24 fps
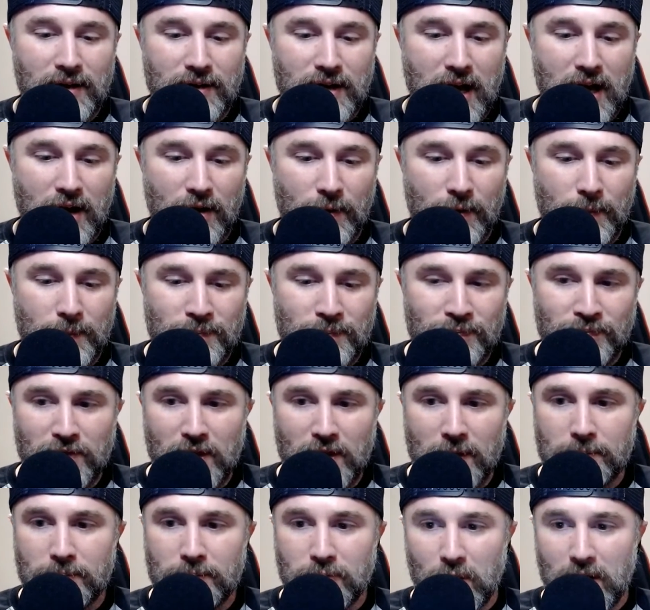Now,
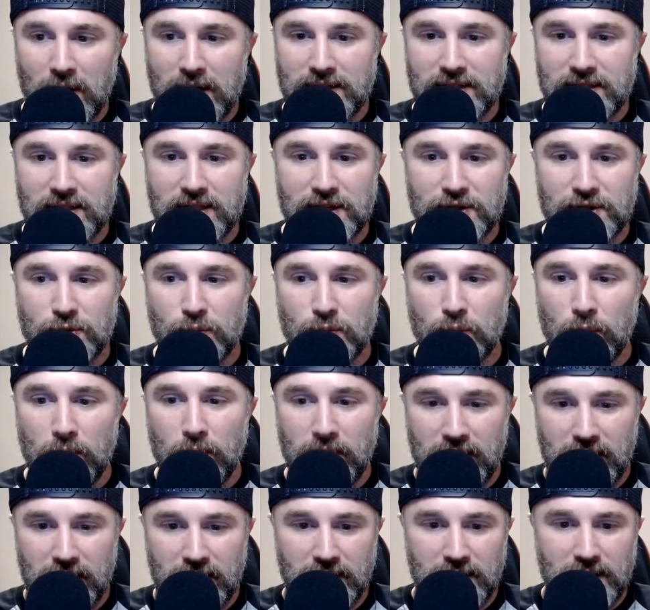Brett says
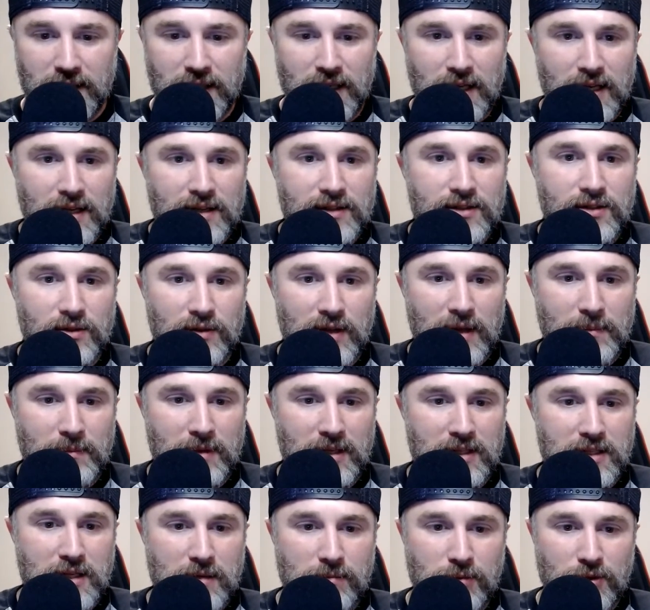we. So let
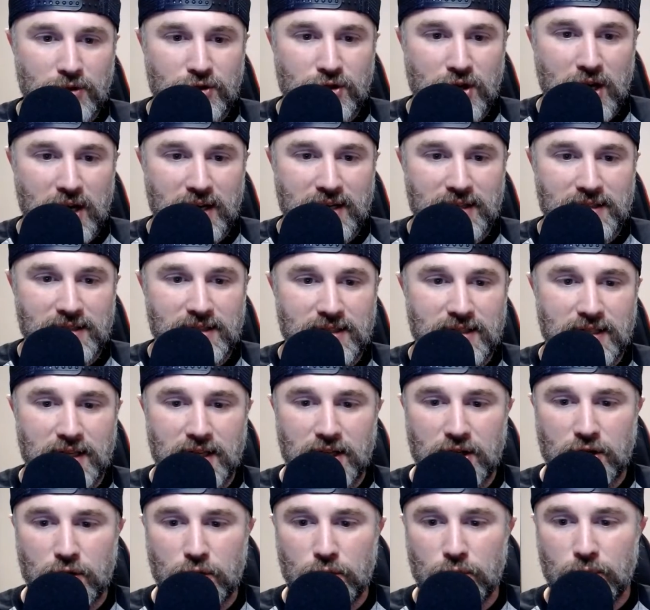me double check and
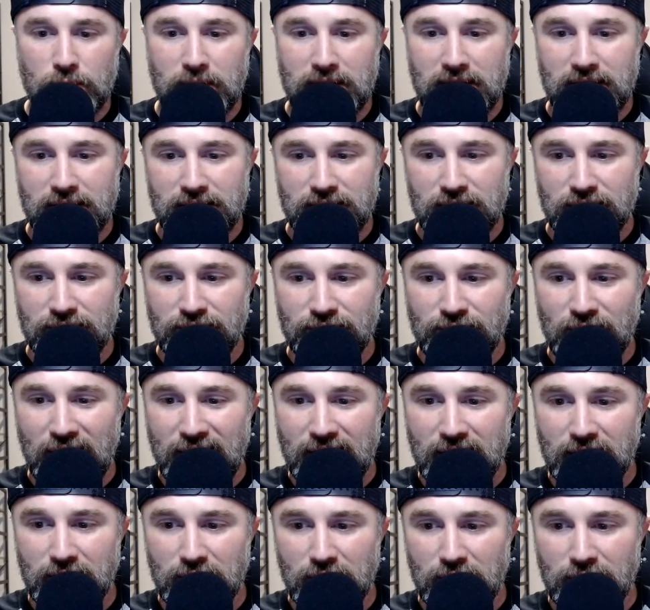see who he is a
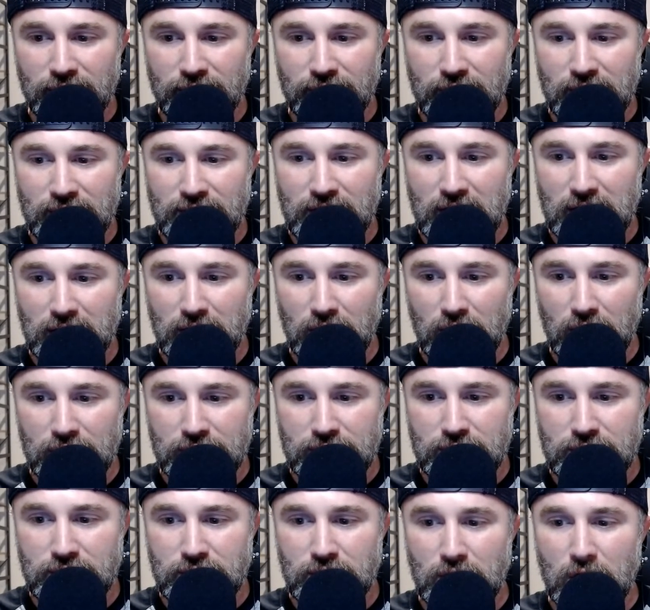fan of that
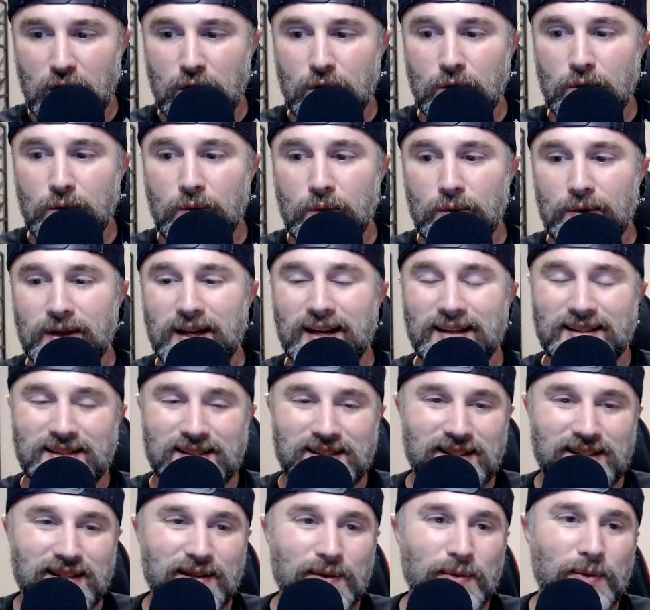lost to,
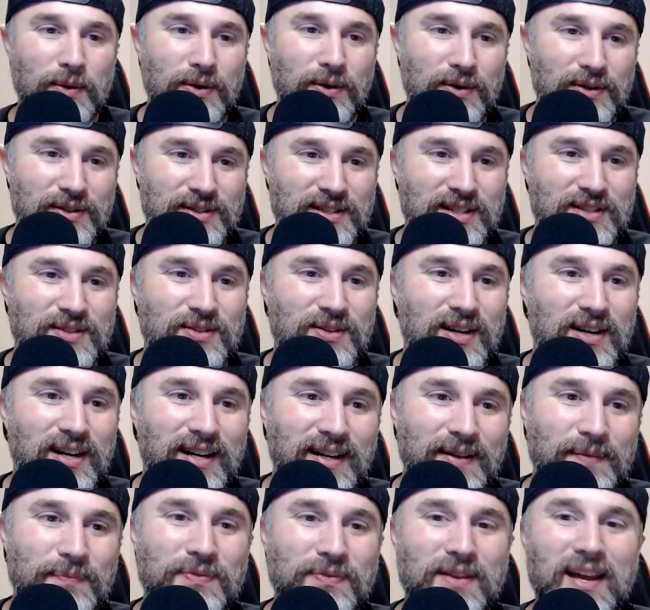Kansas City Royals. That's
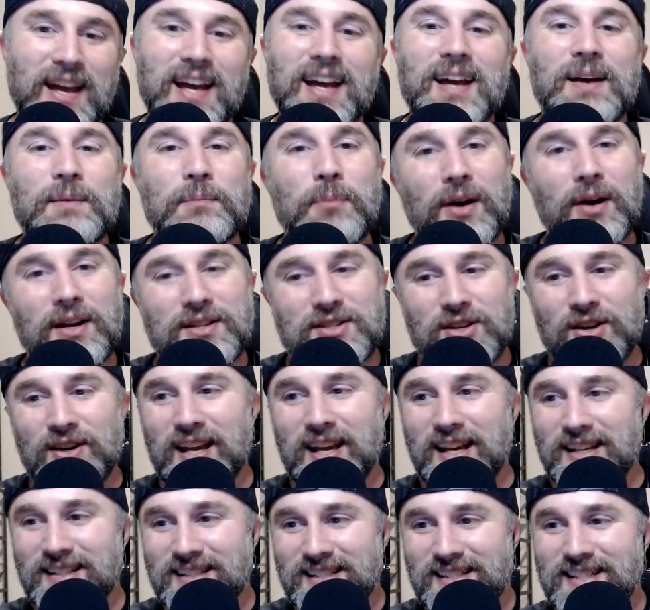right. Brett's our
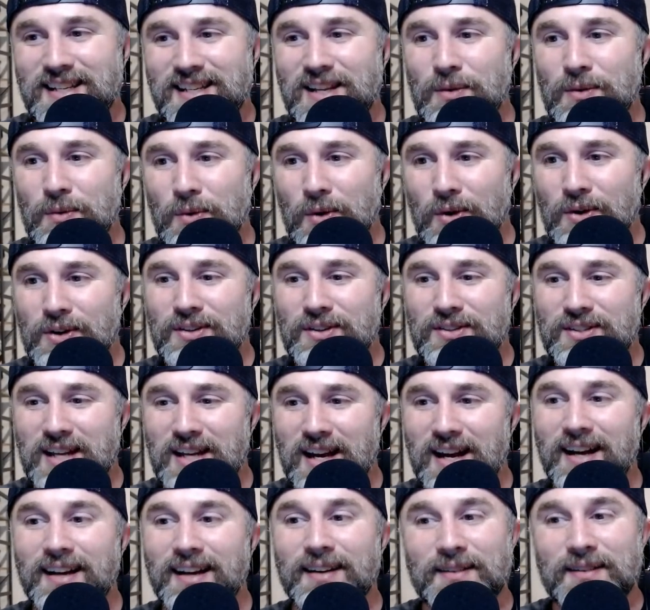Kansas City Royals
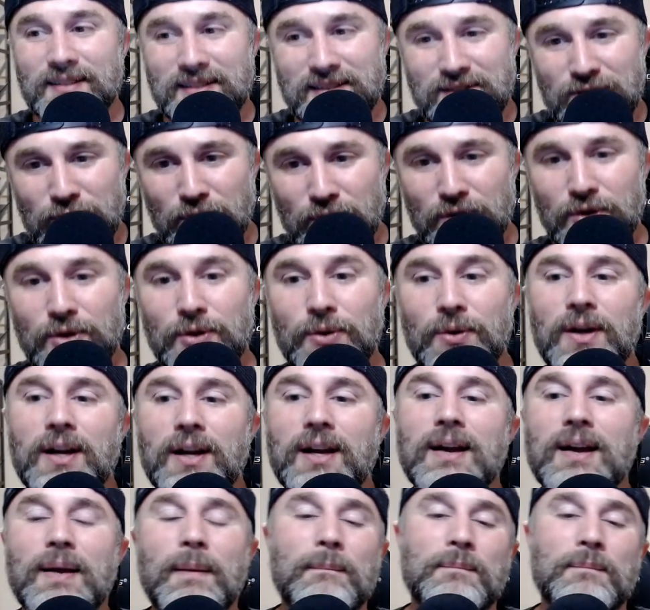guy. True.